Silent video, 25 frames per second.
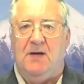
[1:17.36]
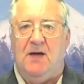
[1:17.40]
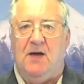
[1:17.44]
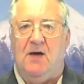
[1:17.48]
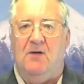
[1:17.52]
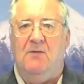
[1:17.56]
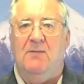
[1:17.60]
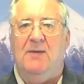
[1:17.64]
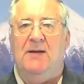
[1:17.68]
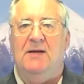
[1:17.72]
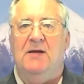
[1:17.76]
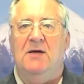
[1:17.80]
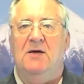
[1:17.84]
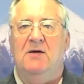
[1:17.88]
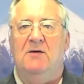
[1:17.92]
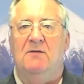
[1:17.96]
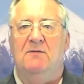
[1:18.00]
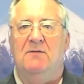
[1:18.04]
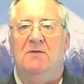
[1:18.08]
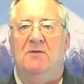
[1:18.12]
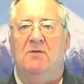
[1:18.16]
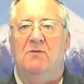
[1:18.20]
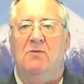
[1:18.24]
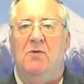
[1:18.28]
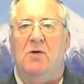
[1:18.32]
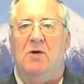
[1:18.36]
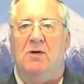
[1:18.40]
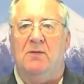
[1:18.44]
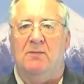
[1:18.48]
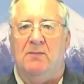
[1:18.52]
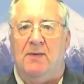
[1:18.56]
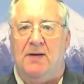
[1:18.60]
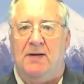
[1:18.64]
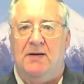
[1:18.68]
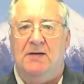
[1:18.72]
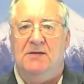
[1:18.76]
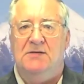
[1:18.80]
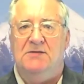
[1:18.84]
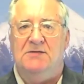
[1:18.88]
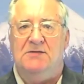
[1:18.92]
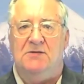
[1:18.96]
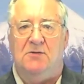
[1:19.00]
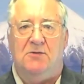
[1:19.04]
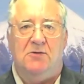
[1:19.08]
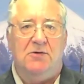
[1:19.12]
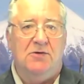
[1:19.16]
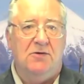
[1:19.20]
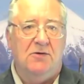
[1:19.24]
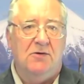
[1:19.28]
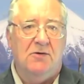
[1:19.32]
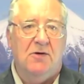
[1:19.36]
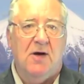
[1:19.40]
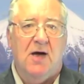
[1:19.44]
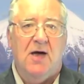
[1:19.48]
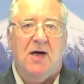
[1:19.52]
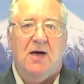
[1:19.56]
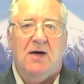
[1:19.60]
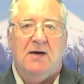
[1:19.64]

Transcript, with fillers: How many of your workmates or your